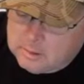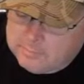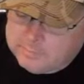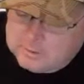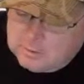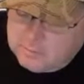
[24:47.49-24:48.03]

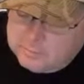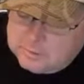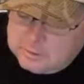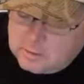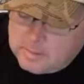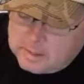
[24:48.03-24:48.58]
every so often,
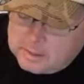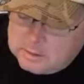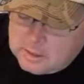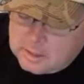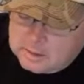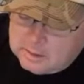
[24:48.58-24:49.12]
just go back and
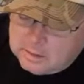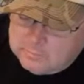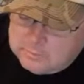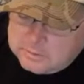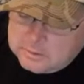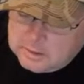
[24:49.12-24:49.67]
check. And if
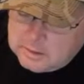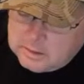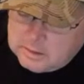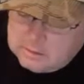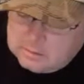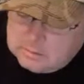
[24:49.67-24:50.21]
you
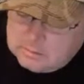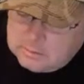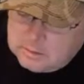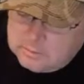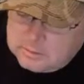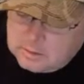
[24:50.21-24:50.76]
see
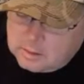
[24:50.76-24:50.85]
it's